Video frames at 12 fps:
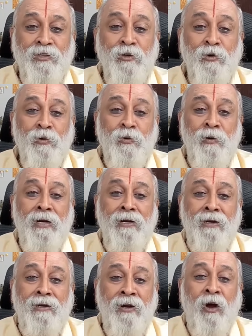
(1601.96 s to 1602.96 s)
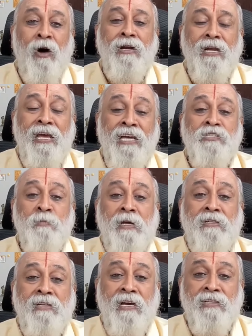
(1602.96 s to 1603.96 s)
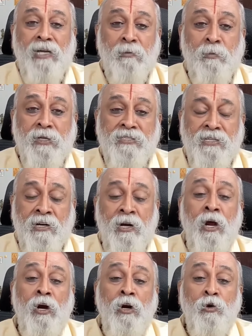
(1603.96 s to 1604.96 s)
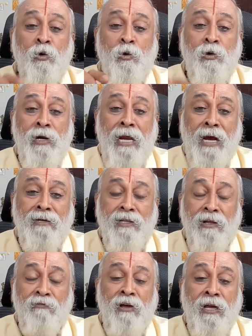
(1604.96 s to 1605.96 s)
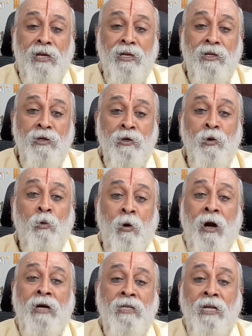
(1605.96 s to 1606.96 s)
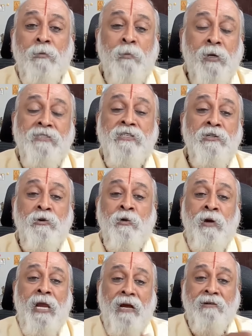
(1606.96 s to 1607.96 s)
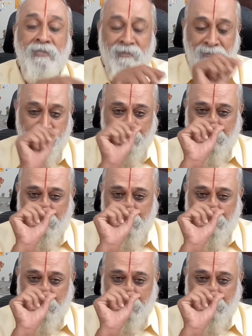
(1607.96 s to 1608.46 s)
you will not expect the other person to react the way you want that person to react.